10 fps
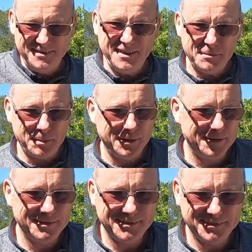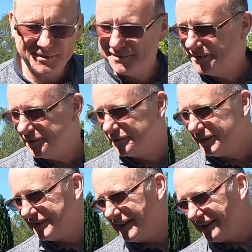nip off
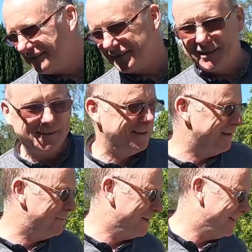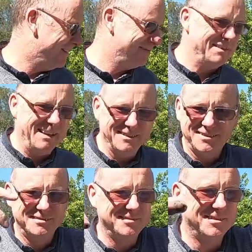this ladder and go and get a pair. That's
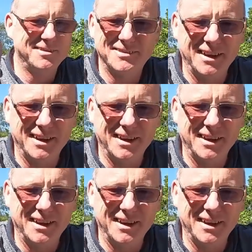it's